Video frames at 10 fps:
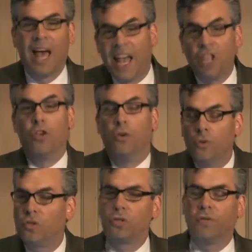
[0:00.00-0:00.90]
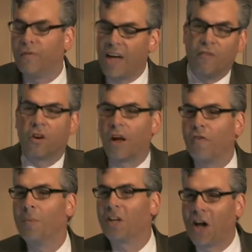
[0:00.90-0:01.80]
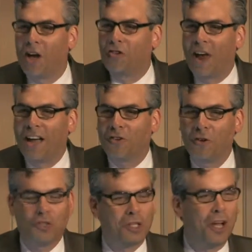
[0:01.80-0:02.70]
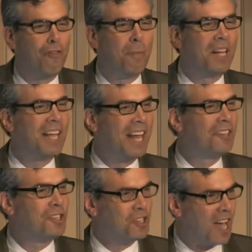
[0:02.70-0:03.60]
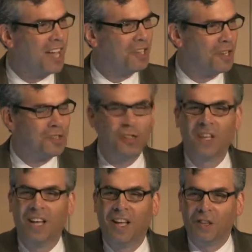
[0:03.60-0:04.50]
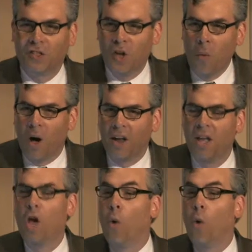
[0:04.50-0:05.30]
and used to favor government contractors and government-connected scientists and so on.